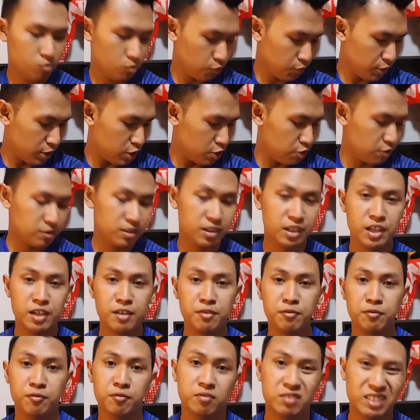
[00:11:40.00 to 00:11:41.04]
I'm going to
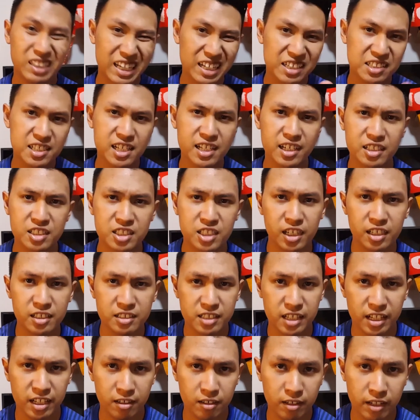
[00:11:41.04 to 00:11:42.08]
give the S.League a
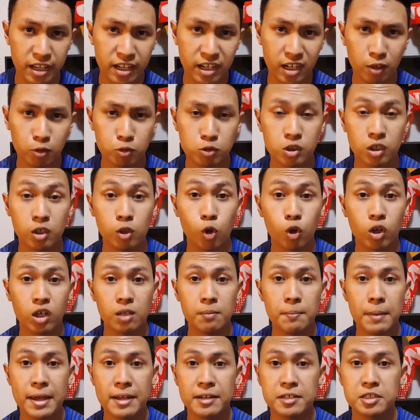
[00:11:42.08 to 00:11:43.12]
chance and head down to a
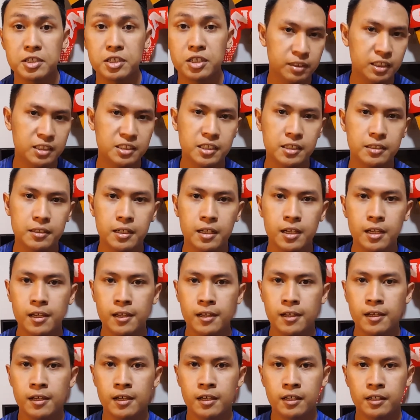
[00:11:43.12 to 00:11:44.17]
local match. That's it.
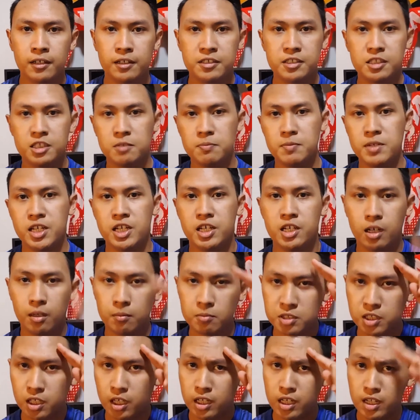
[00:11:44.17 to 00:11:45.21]
This is me,
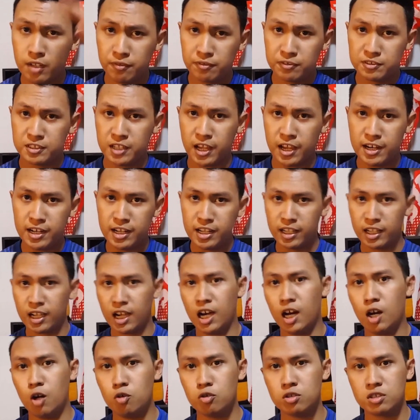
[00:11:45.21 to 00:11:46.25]
Amsyar Hanif, signing
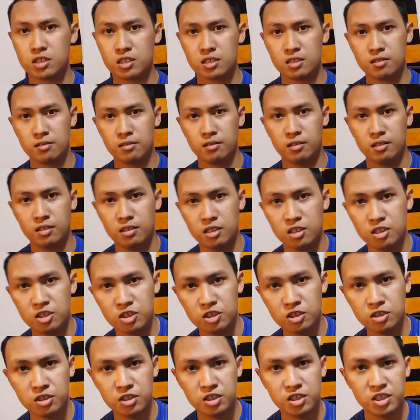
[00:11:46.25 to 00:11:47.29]
out.
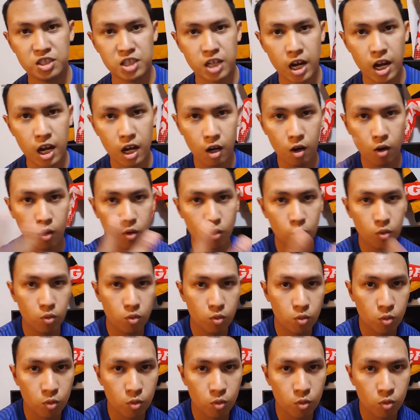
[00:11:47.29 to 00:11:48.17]
Ciao.